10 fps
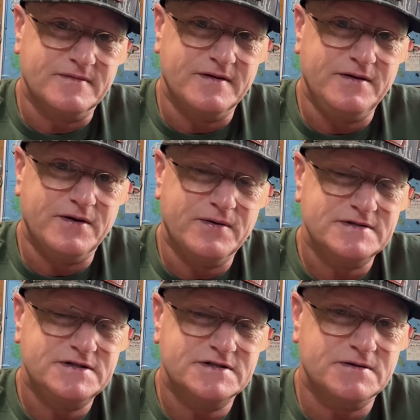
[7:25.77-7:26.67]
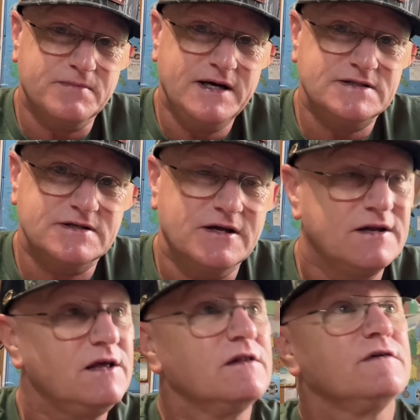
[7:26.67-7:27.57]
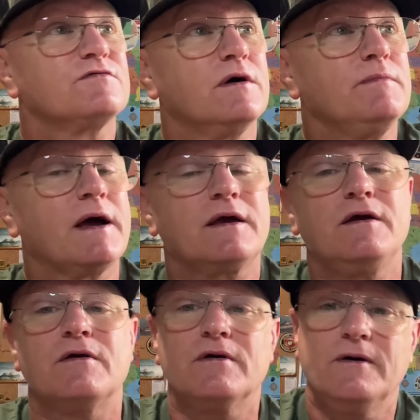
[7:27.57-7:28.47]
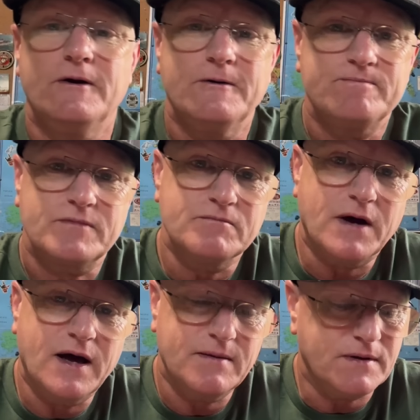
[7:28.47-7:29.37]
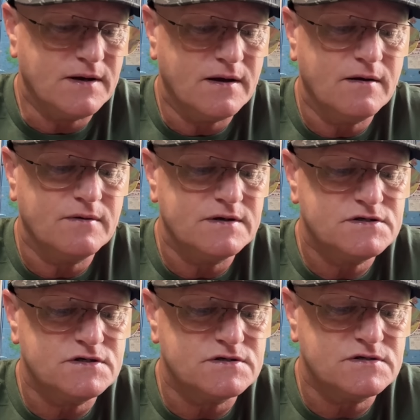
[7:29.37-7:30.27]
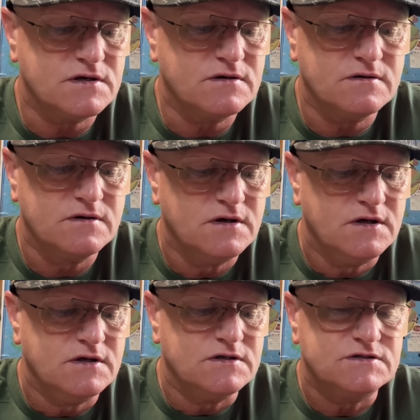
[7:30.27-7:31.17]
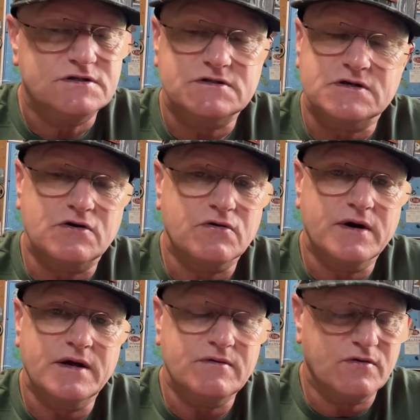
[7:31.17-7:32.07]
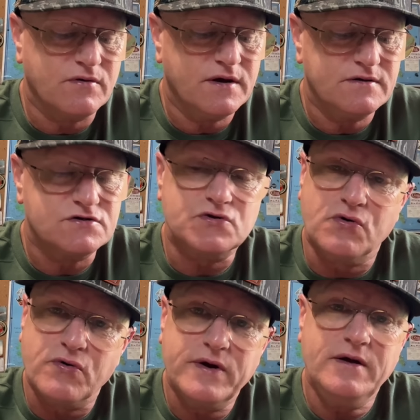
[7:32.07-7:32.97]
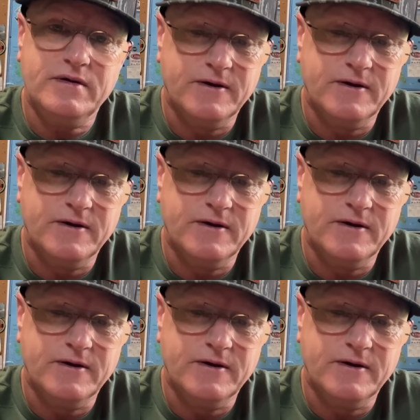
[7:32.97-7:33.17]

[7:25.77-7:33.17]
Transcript: You know, it's just amazing. And he lives right back here behind me now, and it's just a great, great story.